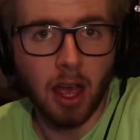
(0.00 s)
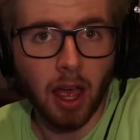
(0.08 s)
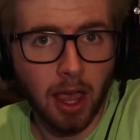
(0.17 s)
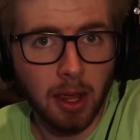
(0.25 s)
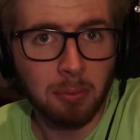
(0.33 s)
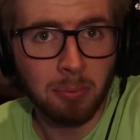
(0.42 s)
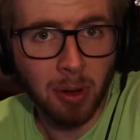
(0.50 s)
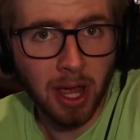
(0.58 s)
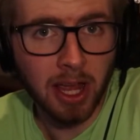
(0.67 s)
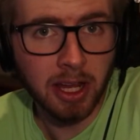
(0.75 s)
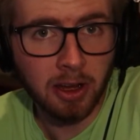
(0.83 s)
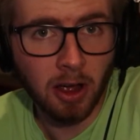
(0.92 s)
And
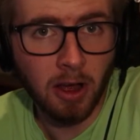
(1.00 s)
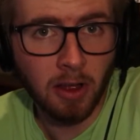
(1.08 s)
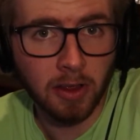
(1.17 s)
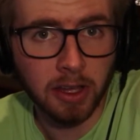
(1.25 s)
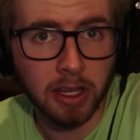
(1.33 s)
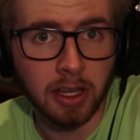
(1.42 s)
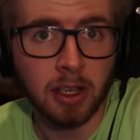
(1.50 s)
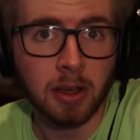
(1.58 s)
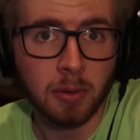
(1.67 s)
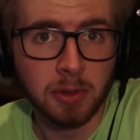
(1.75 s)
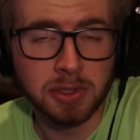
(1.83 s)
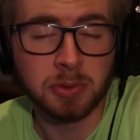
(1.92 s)
by golly,
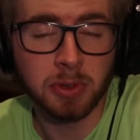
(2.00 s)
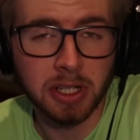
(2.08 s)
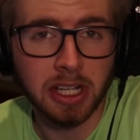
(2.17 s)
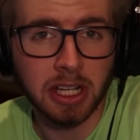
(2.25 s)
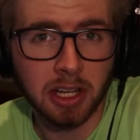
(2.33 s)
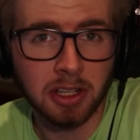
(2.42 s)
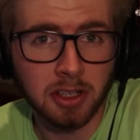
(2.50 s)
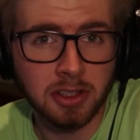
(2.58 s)
was reading a good